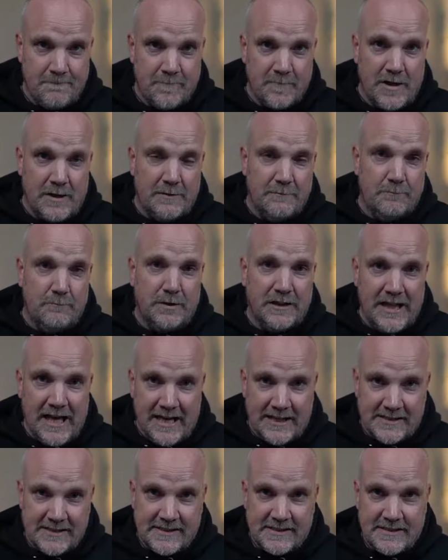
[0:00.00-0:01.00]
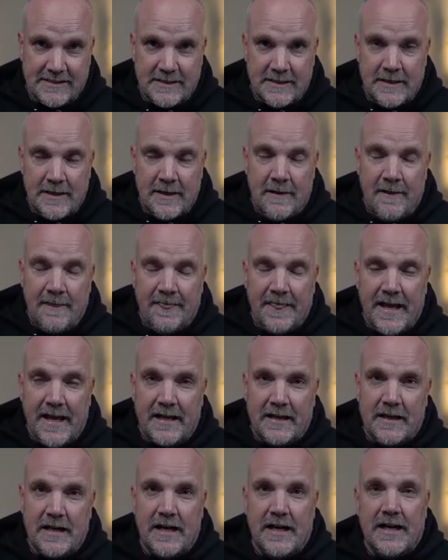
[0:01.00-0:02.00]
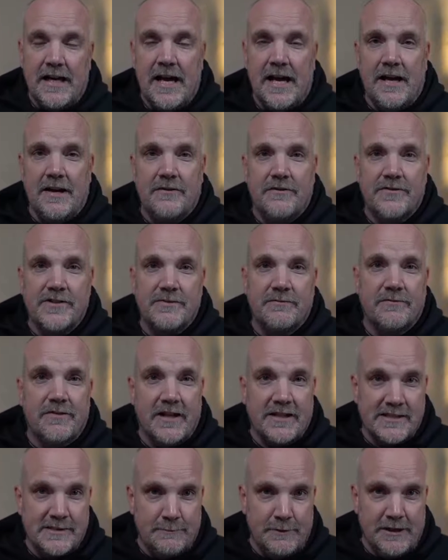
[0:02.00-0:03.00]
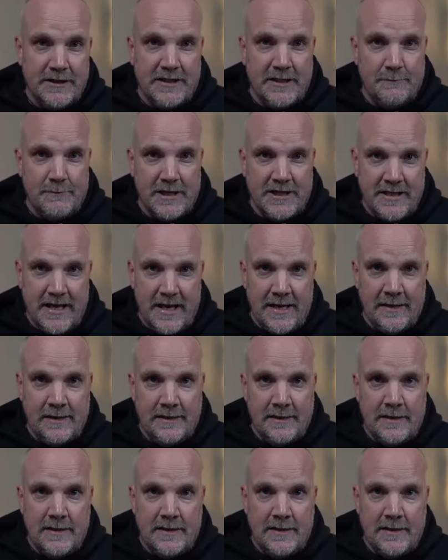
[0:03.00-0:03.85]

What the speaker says: I'm blessed that I have some flexibility in my day.